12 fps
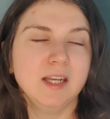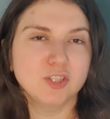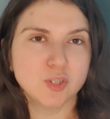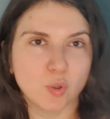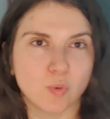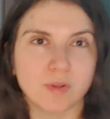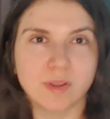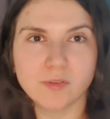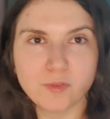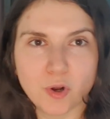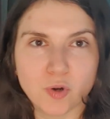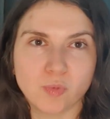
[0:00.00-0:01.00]
So the
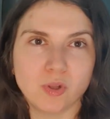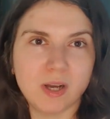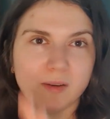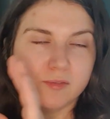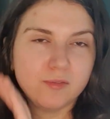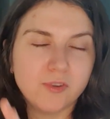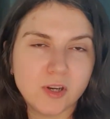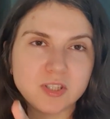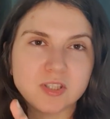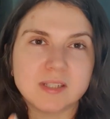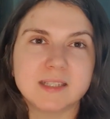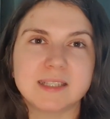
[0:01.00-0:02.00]
formula:
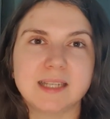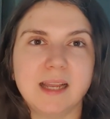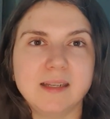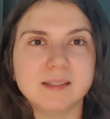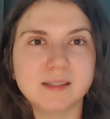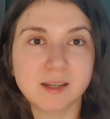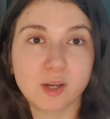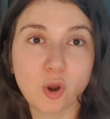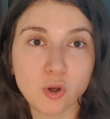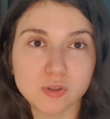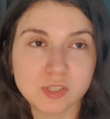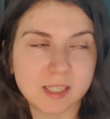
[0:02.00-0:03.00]
first, state the
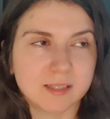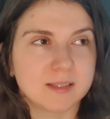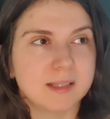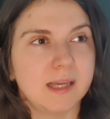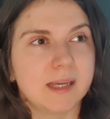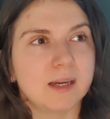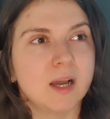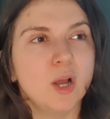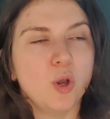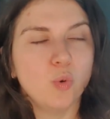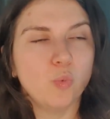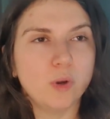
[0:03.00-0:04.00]
context, like
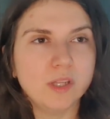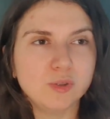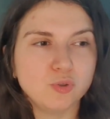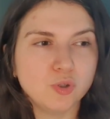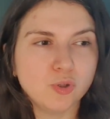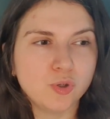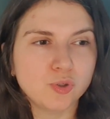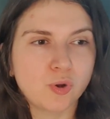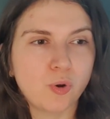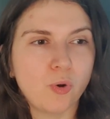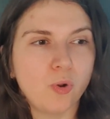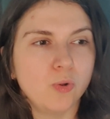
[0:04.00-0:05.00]
when you do not
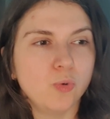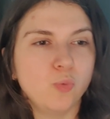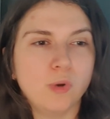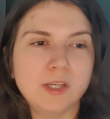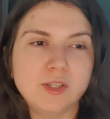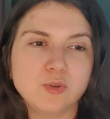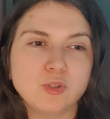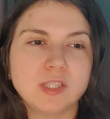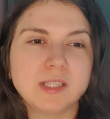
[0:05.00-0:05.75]
call, when you